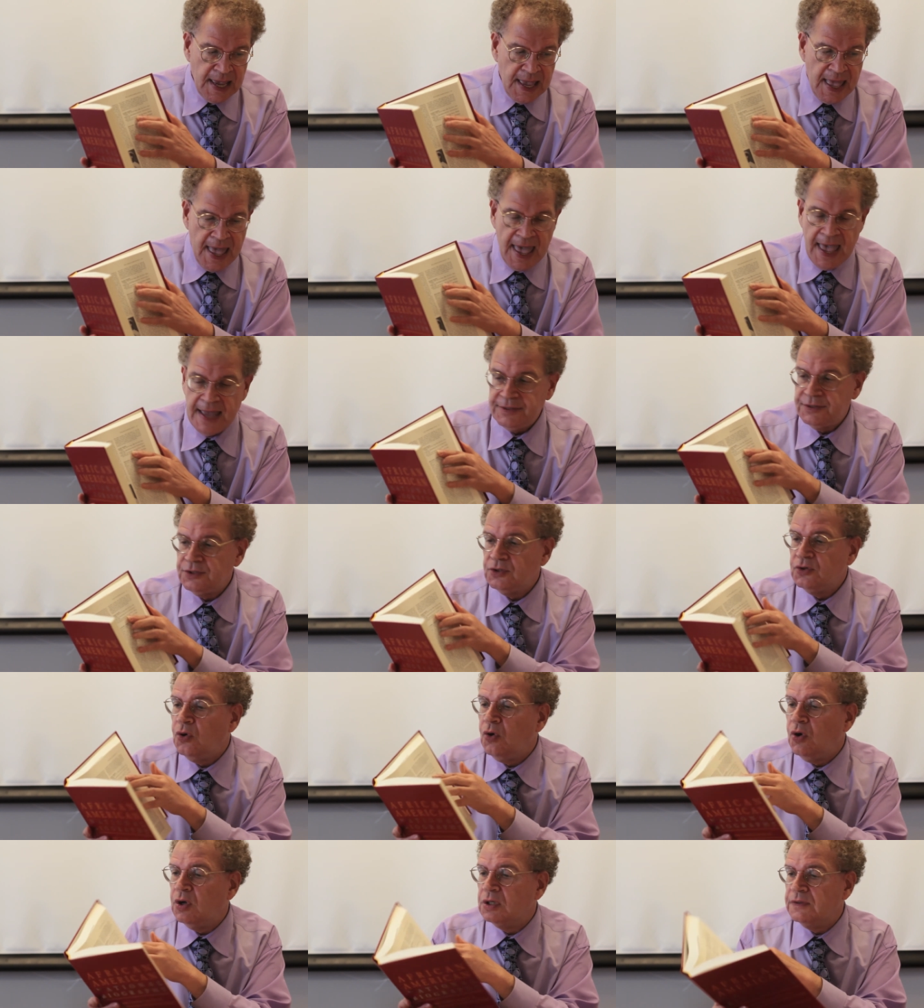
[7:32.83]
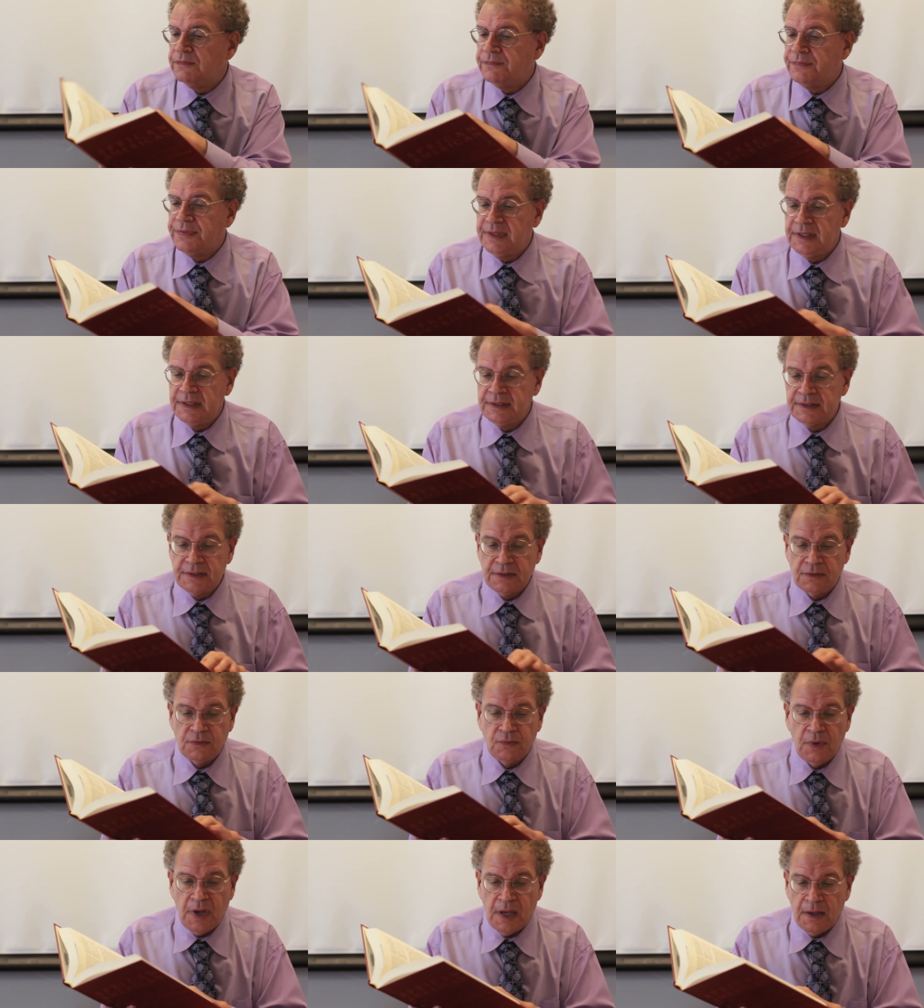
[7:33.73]
And all of the
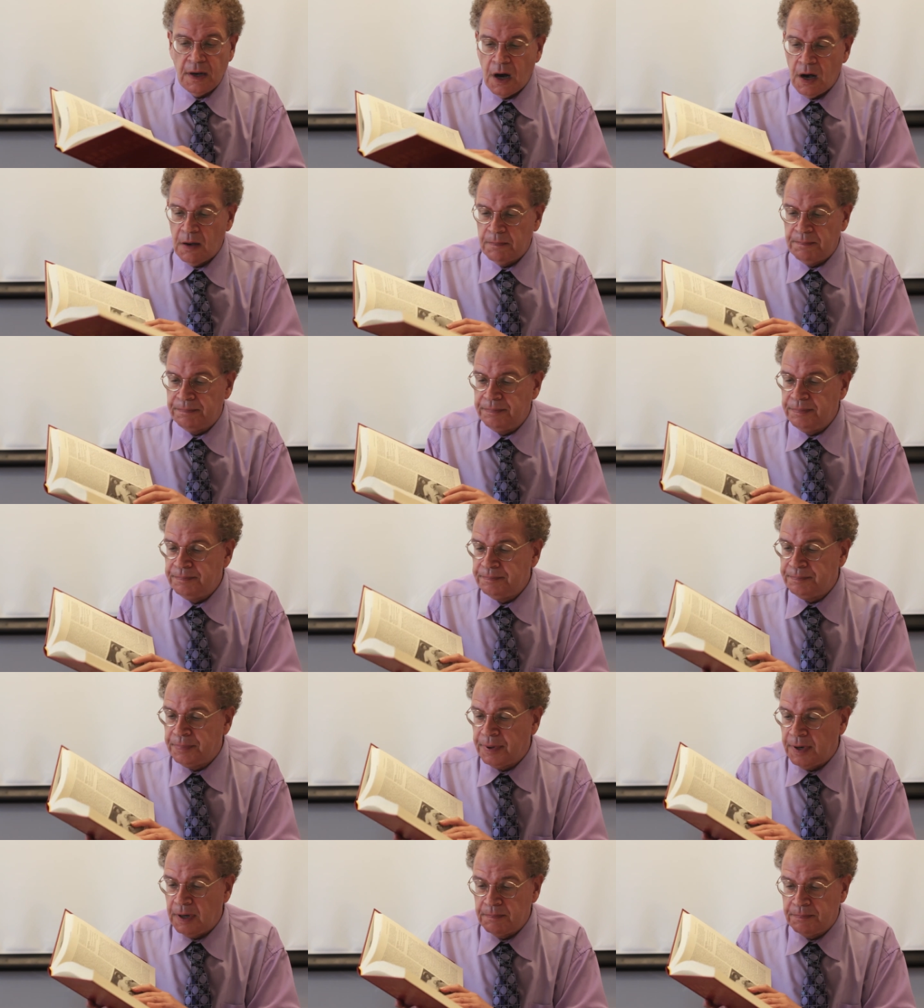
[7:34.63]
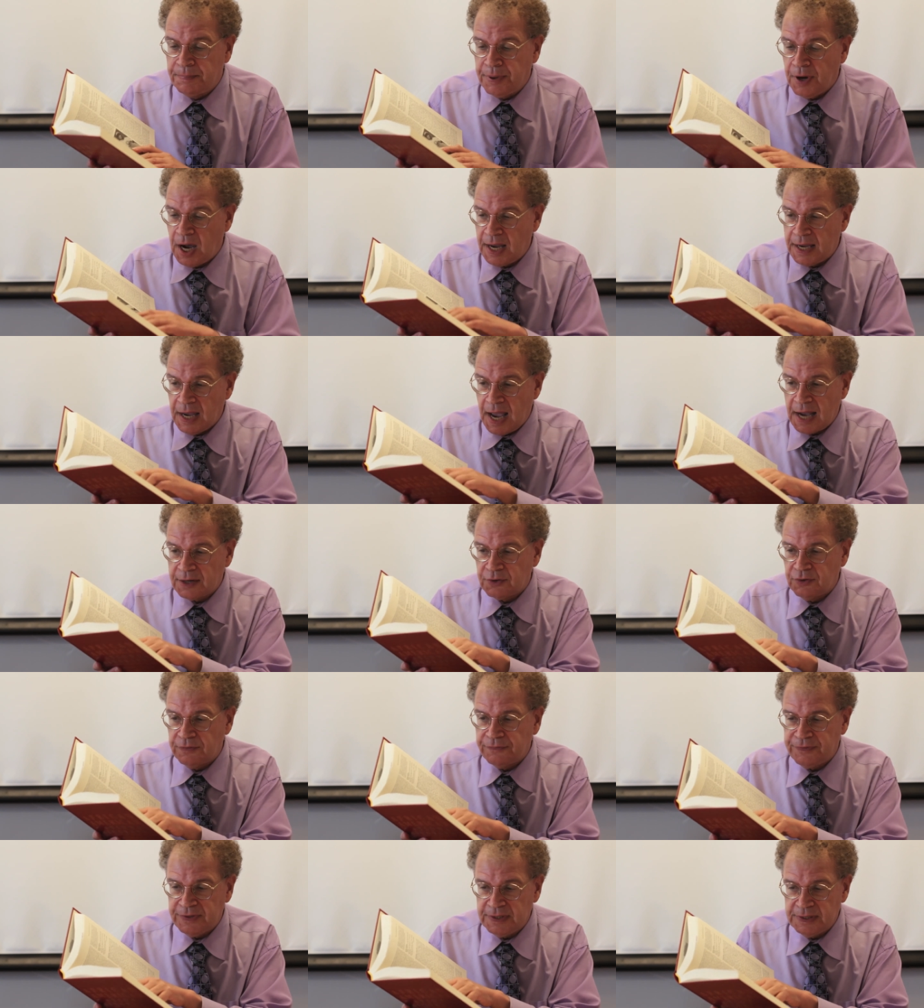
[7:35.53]
uh,
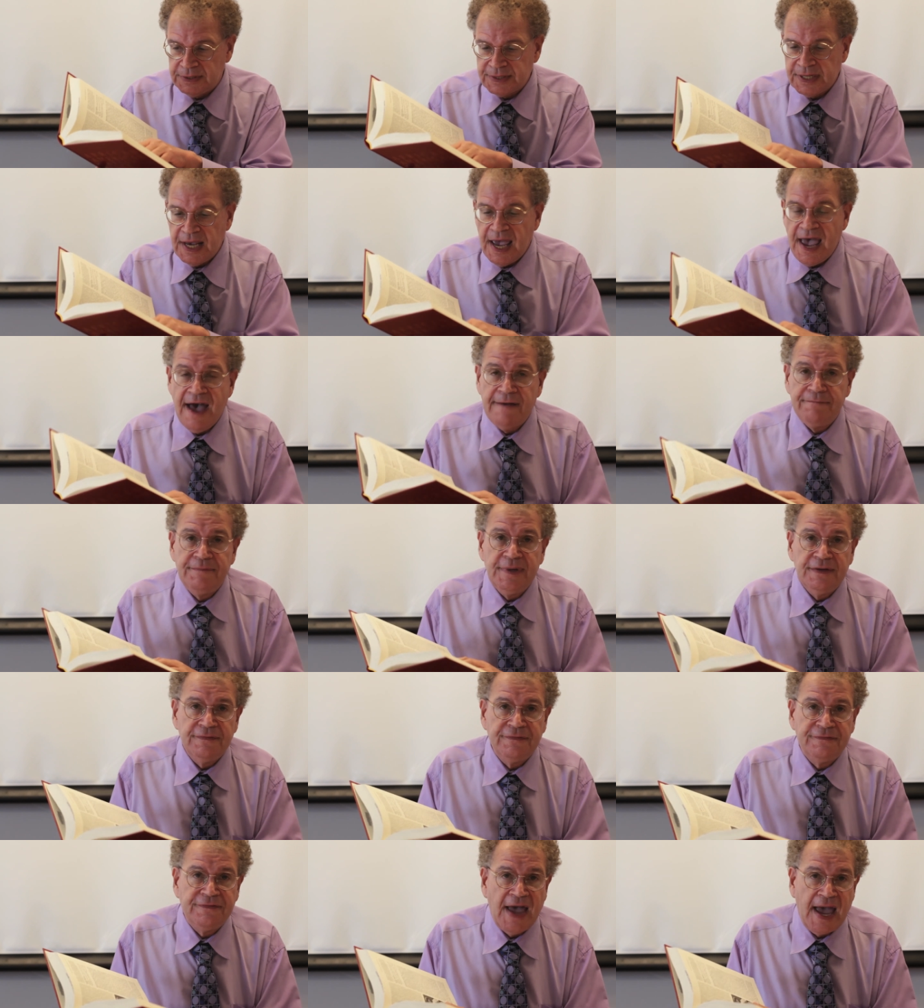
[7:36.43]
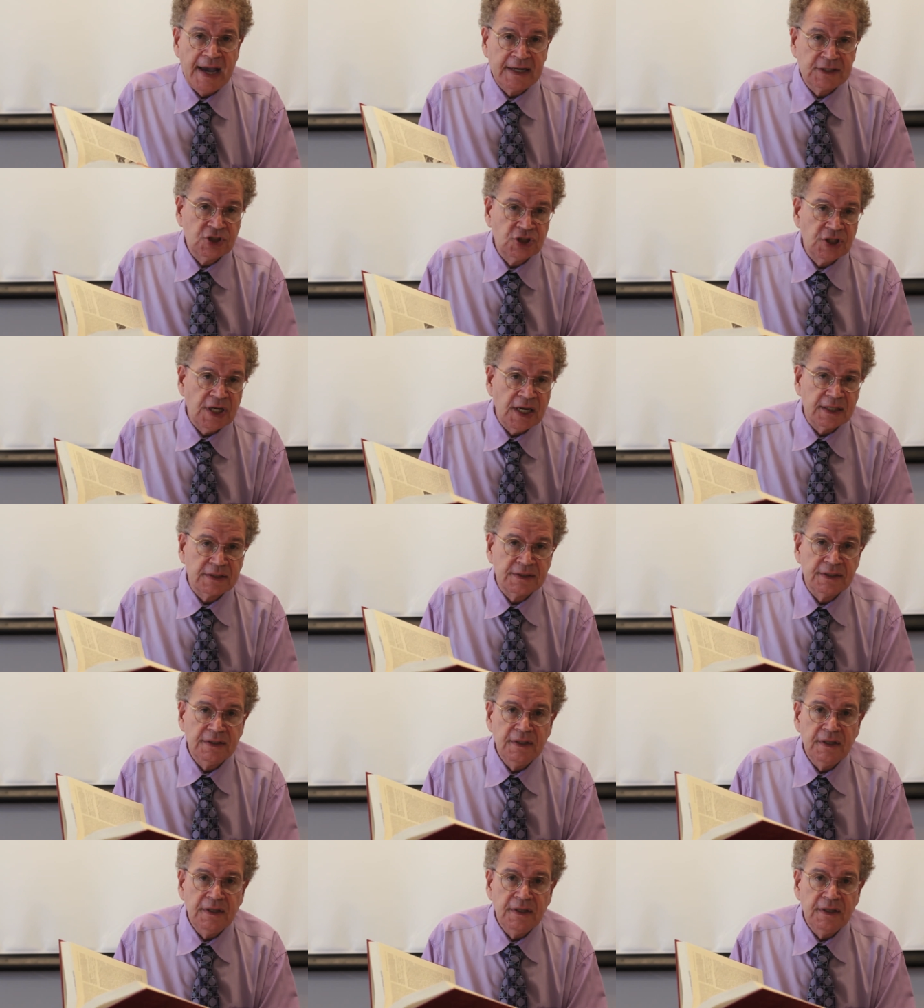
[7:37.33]
biographies have been fact-checked.